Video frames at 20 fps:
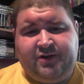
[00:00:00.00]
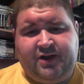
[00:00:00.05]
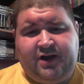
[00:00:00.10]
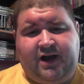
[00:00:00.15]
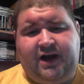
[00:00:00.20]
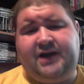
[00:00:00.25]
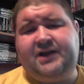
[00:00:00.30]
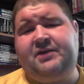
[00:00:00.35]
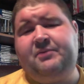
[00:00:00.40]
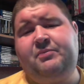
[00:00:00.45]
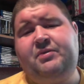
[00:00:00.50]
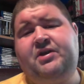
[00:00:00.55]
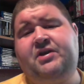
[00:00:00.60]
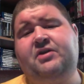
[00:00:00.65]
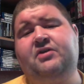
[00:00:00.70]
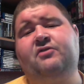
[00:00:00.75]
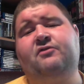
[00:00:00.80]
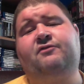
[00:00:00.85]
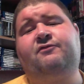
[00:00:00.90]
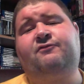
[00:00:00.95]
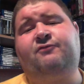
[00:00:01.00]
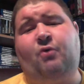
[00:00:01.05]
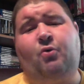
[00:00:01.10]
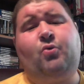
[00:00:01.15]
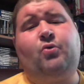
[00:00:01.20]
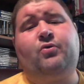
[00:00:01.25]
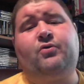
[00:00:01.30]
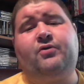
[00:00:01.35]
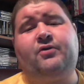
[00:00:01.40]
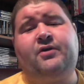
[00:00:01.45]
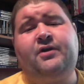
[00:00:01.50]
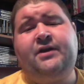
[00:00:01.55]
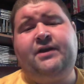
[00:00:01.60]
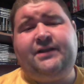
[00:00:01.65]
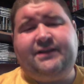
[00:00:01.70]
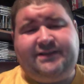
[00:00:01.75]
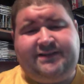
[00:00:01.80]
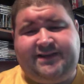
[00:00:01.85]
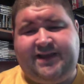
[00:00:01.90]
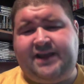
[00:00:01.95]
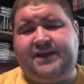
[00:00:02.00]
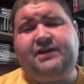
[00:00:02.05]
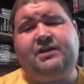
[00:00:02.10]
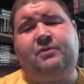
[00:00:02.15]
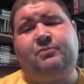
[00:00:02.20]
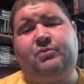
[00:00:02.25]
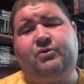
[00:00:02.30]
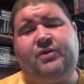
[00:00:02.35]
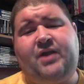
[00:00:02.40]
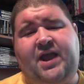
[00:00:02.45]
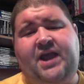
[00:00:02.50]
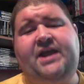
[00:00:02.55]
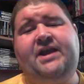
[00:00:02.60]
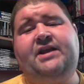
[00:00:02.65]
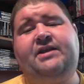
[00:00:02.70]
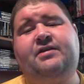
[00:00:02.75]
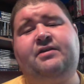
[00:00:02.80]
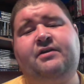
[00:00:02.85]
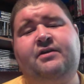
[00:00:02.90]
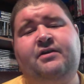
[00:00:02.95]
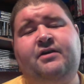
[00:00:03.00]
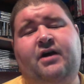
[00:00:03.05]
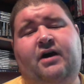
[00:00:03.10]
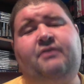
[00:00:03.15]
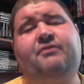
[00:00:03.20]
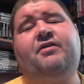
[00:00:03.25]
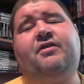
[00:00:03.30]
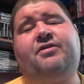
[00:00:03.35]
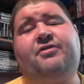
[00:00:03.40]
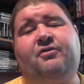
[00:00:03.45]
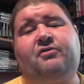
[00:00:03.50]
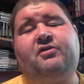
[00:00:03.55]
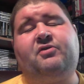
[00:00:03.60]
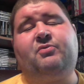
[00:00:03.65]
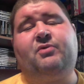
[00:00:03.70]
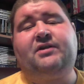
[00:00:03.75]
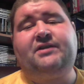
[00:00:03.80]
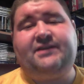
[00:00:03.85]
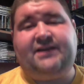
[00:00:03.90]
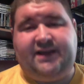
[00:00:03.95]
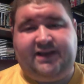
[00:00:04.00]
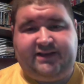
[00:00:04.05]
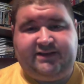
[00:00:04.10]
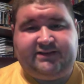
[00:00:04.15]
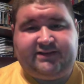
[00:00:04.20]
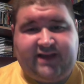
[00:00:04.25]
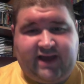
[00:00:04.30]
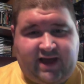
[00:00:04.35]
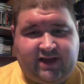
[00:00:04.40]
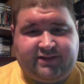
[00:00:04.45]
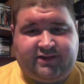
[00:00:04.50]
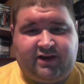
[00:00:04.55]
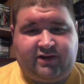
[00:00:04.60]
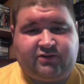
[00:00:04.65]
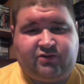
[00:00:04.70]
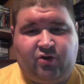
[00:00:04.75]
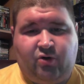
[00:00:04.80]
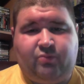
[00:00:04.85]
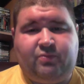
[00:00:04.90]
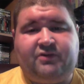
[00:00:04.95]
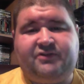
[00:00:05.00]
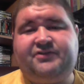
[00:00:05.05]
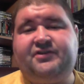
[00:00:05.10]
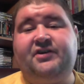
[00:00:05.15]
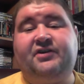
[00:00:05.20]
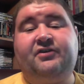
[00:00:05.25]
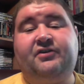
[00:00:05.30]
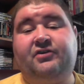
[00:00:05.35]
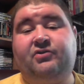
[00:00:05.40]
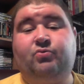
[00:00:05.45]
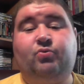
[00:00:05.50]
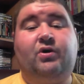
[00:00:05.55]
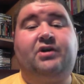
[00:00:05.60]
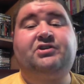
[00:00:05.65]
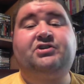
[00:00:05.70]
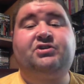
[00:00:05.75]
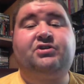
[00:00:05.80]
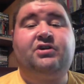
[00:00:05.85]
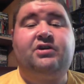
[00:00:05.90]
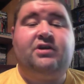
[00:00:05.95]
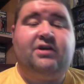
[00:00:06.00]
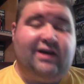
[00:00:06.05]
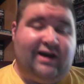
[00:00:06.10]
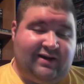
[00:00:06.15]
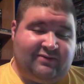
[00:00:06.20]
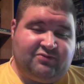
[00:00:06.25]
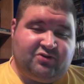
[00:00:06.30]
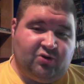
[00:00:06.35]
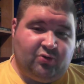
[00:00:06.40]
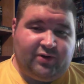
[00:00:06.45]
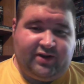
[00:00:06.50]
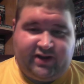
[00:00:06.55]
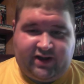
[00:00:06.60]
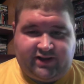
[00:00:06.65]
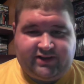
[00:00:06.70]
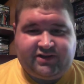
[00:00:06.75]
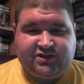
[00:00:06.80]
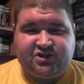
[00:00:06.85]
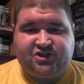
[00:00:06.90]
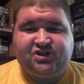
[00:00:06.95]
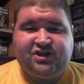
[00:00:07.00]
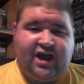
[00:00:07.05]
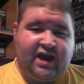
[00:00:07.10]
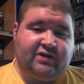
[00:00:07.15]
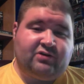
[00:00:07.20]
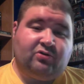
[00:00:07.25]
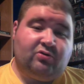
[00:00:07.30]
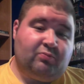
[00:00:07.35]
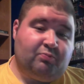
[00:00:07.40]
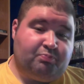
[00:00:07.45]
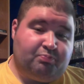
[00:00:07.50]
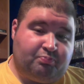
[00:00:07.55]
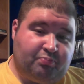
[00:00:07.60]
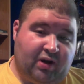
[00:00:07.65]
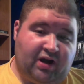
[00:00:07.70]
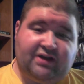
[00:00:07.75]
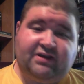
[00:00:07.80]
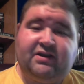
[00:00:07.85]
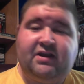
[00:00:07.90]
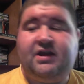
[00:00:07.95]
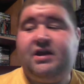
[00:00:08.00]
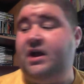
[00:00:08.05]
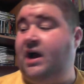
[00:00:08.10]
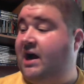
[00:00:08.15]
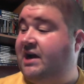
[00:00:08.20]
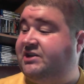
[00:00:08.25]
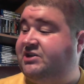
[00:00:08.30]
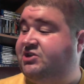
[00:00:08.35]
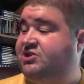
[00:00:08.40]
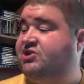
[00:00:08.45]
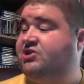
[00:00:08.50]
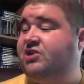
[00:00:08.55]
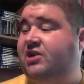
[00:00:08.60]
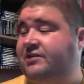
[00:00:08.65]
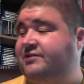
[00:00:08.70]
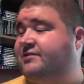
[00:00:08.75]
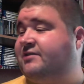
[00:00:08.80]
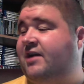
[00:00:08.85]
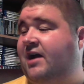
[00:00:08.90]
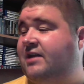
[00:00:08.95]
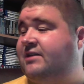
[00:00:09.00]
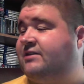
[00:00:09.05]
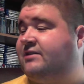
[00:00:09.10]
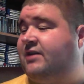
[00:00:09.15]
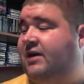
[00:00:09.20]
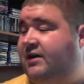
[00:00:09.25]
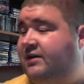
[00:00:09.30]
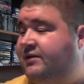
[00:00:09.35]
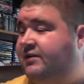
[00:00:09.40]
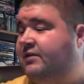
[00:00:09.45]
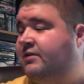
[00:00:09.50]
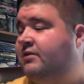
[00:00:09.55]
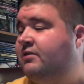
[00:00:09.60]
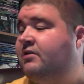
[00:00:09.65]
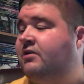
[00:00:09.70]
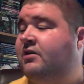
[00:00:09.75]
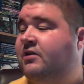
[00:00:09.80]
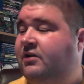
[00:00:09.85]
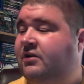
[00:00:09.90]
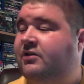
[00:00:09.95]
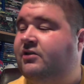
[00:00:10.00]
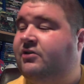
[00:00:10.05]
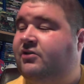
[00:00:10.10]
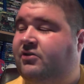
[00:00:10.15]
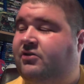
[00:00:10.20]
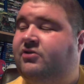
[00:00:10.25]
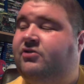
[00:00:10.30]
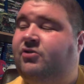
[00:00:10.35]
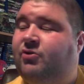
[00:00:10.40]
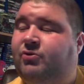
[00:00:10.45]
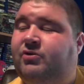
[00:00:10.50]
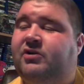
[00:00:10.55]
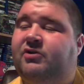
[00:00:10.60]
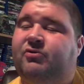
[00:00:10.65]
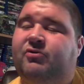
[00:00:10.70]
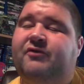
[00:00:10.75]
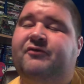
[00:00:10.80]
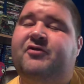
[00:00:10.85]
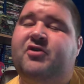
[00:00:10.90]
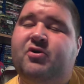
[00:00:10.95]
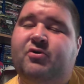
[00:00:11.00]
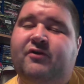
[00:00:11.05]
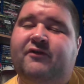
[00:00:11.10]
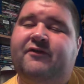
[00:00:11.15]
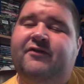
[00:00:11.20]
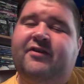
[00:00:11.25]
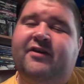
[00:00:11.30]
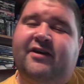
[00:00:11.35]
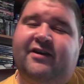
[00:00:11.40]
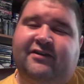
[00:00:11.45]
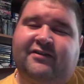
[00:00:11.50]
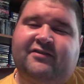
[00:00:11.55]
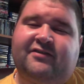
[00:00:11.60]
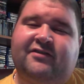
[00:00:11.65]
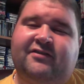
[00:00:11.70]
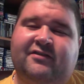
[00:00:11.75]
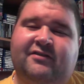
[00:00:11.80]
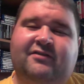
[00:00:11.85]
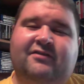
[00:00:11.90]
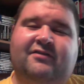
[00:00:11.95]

I am here for day number eight of the thirty-one Days Hath October series, which I'm doing on this channel, but I just got done doing a review of this,